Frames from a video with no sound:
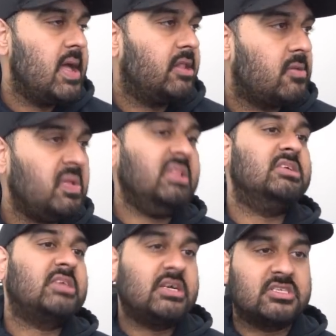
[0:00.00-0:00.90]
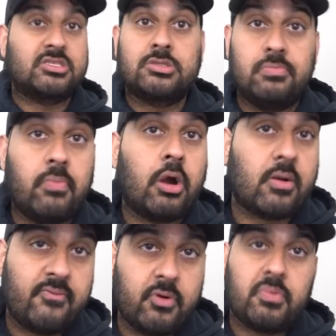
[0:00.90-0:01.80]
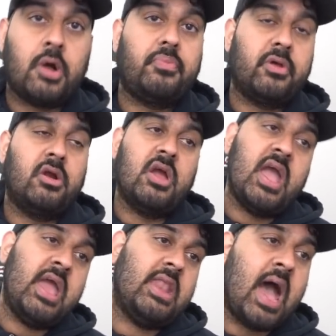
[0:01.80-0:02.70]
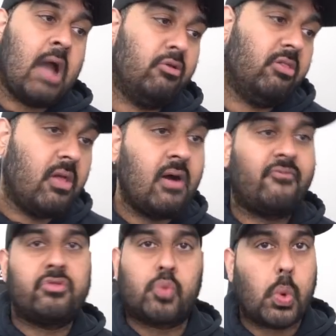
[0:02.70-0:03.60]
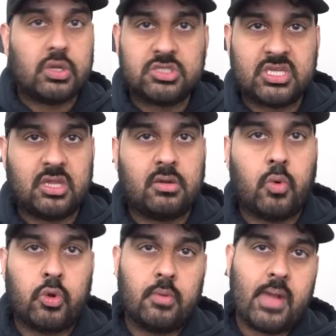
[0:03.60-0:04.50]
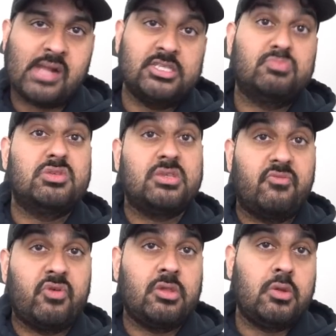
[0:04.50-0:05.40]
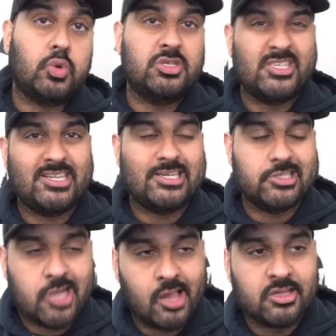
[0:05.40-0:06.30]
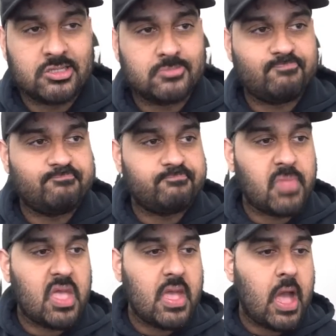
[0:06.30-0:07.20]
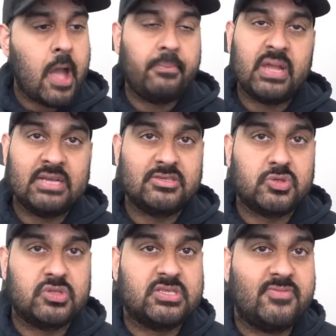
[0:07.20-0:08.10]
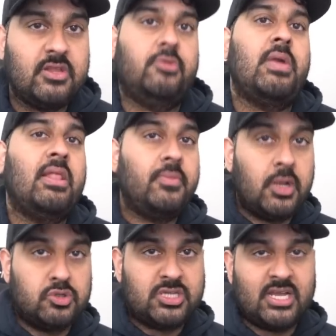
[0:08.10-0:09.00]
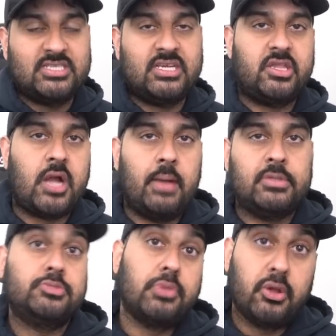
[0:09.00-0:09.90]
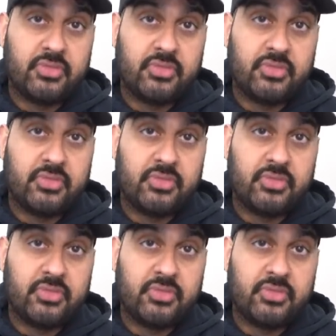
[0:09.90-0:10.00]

To me, this guy's a smart football player, and I would love for the Raiders to get a cornerback, specifically Christian Gonzalez. I hope you guys enjoyed this video, man. Let me know what you guys think in the comments below.